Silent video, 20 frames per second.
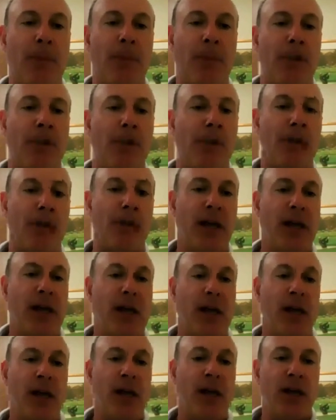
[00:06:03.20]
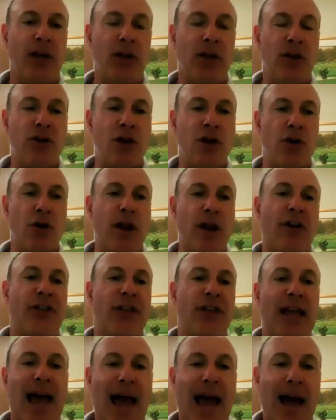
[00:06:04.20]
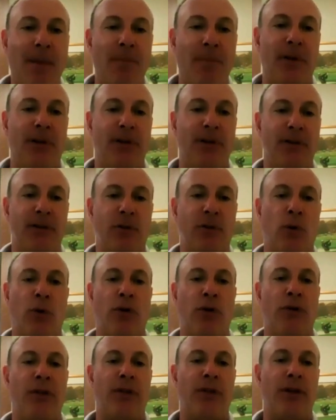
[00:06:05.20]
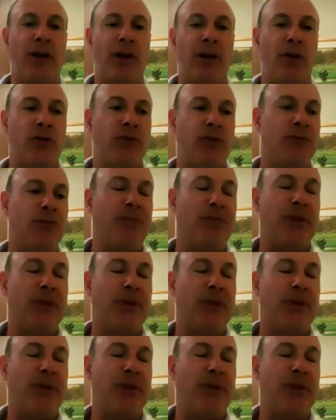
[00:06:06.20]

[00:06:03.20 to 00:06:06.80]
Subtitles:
and, you know, nothing happens, or, you know,